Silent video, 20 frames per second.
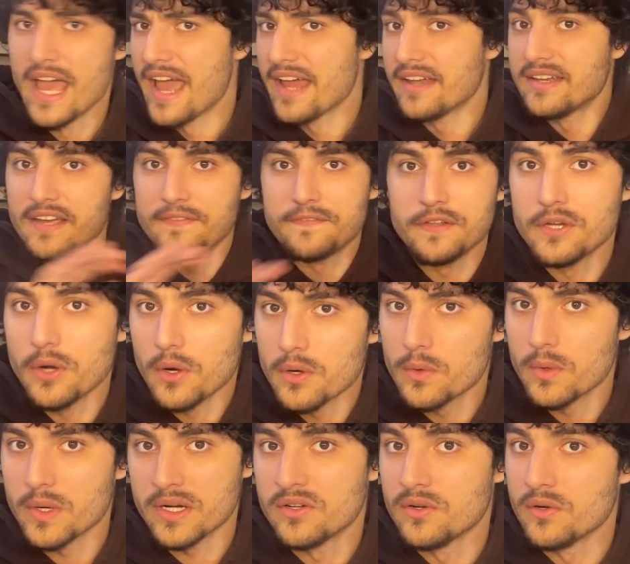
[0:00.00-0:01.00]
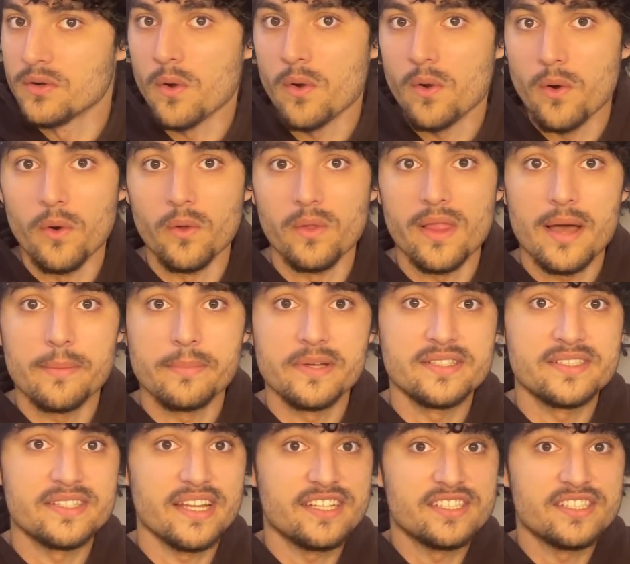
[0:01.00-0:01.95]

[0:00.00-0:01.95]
And if you don't know what Google Colab is,